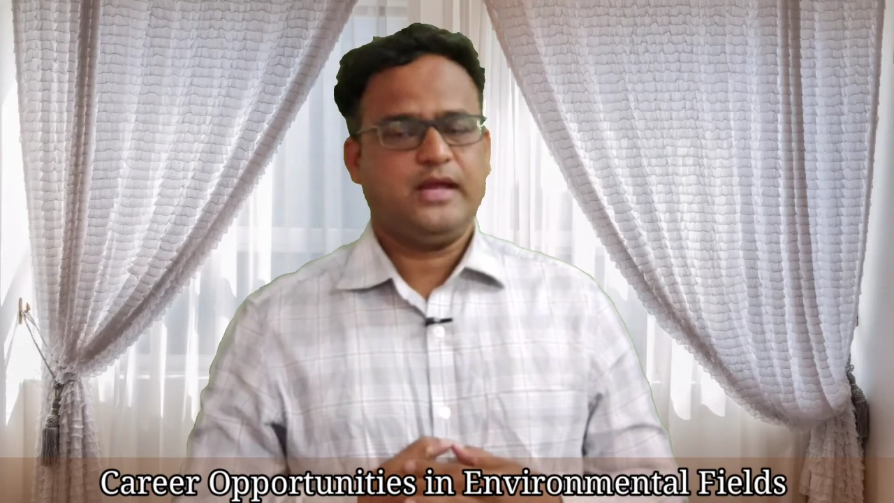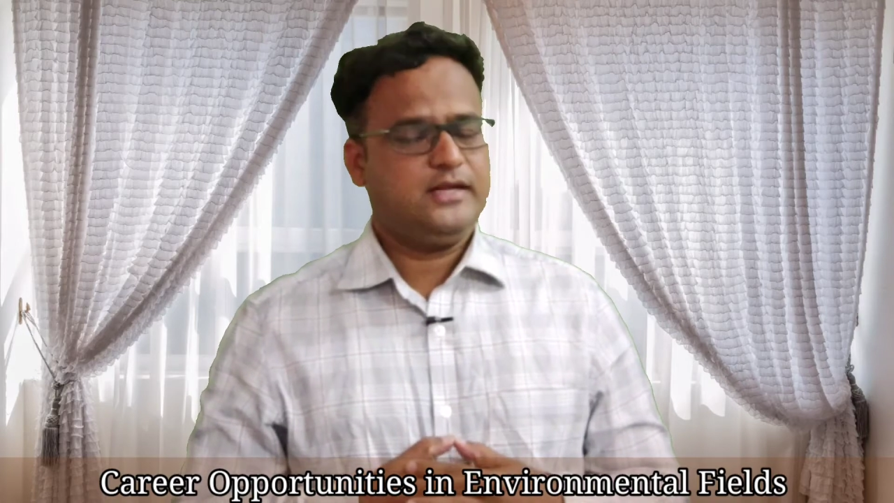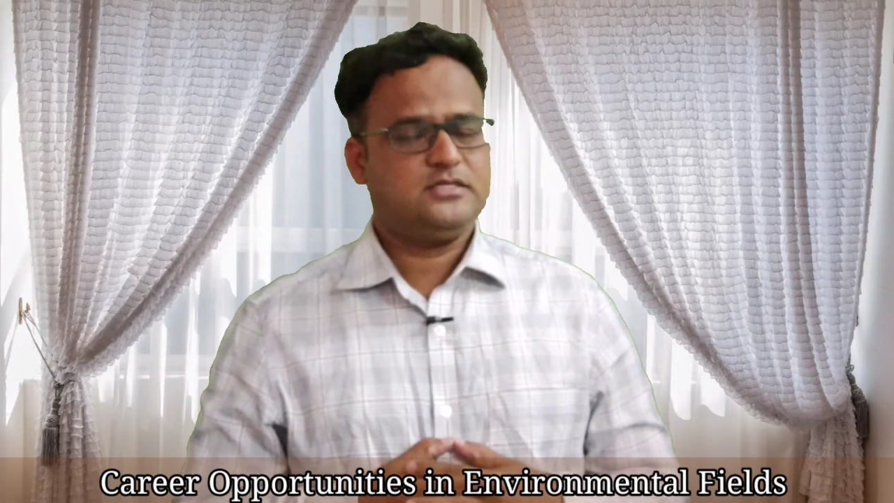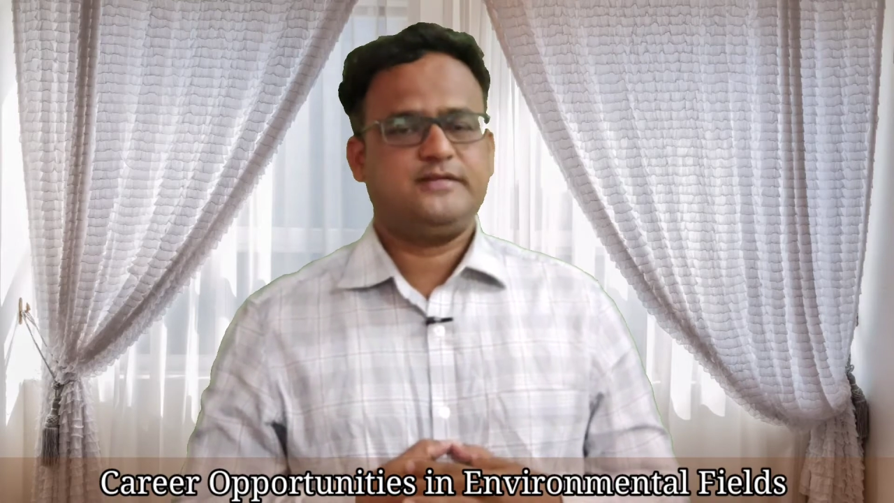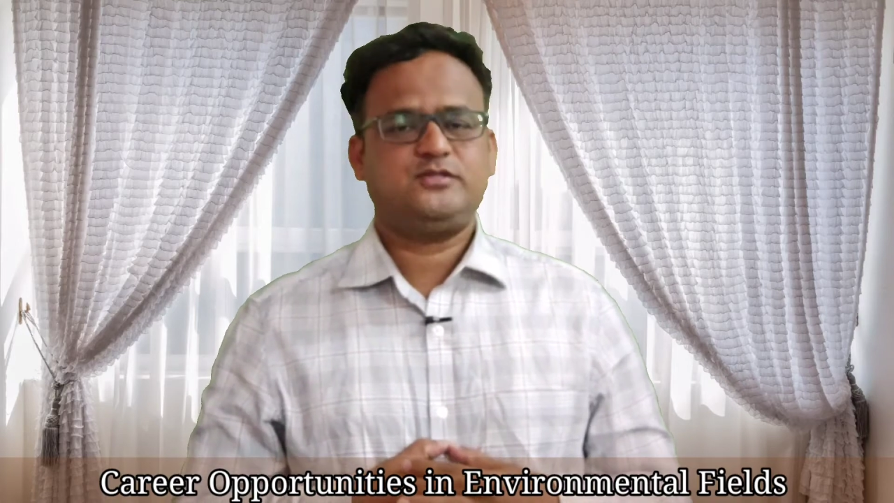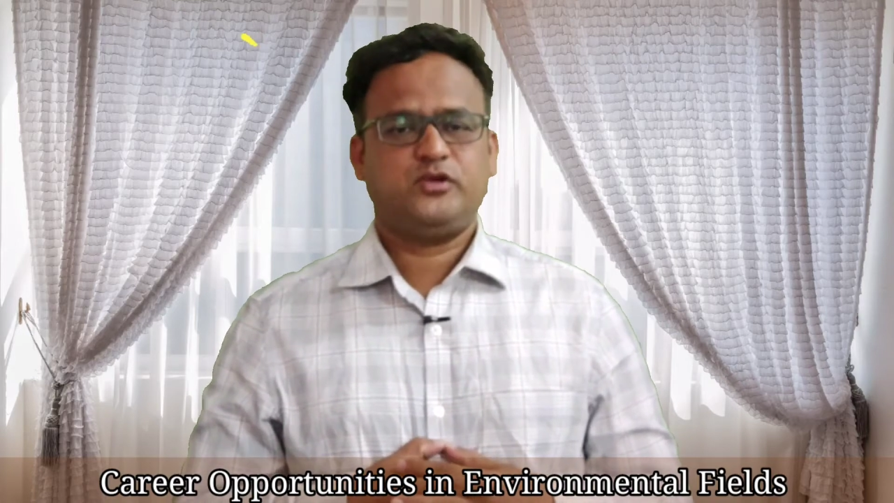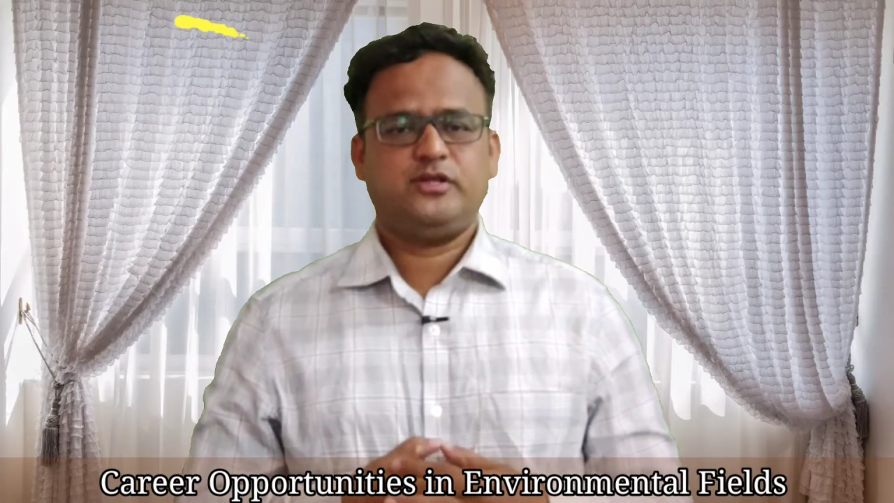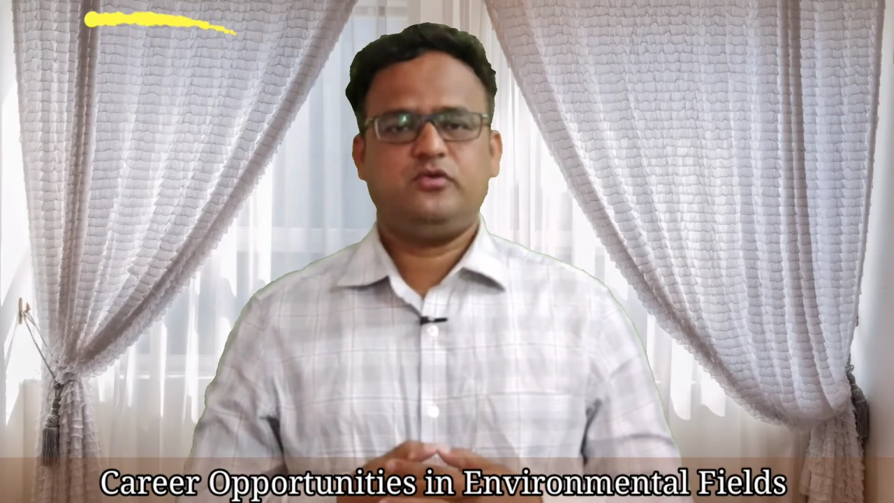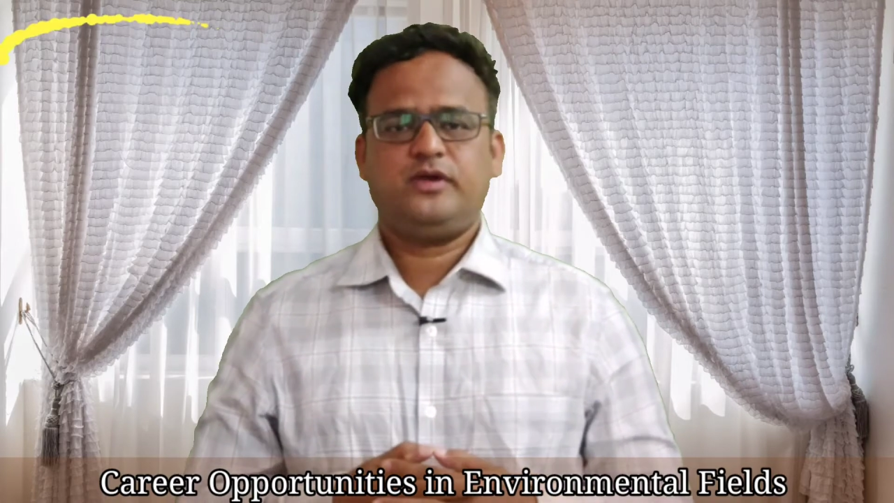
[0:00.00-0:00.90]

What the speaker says: it is also in